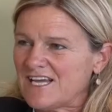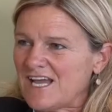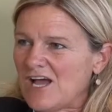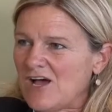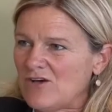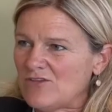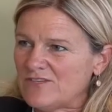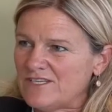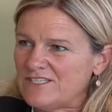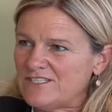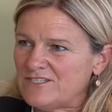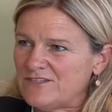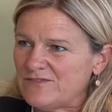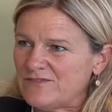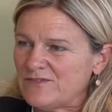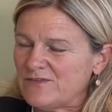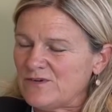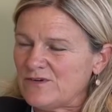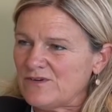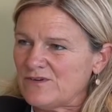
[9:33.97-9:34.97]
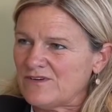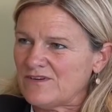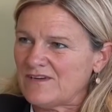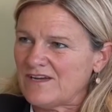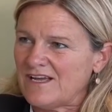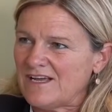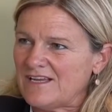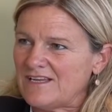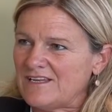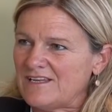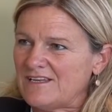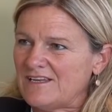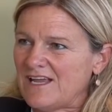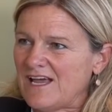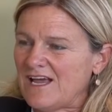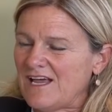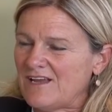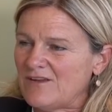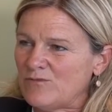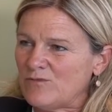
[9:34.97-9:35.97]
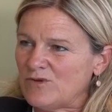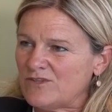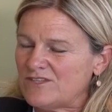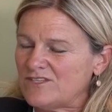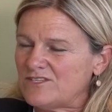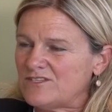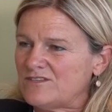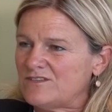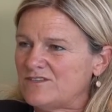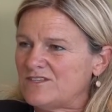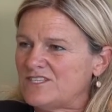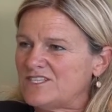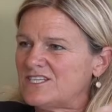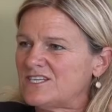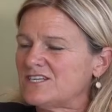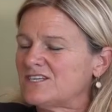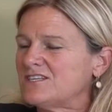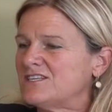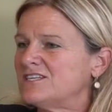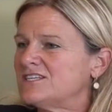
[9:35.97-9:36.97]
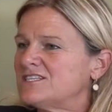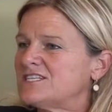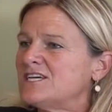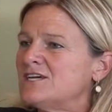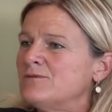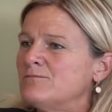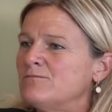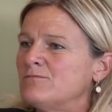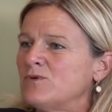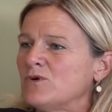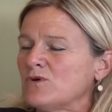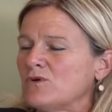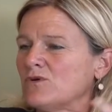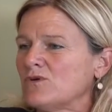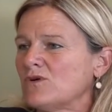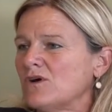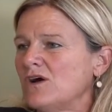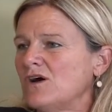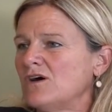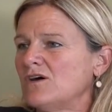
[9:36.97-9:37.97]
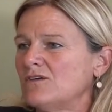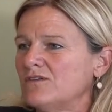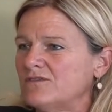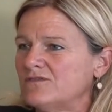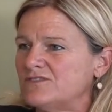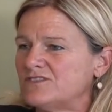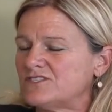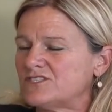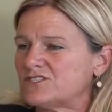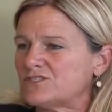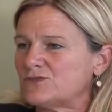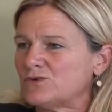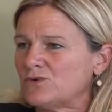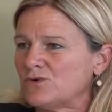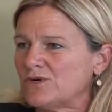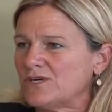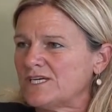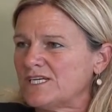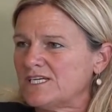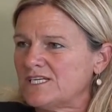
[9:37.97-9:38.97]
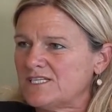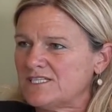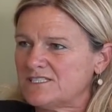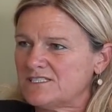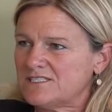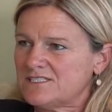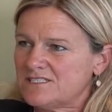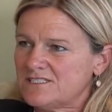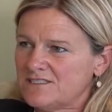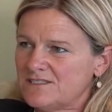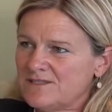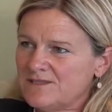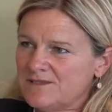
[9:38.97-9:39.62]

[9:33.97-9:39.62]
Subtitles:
how they differ and what the timber of the story is.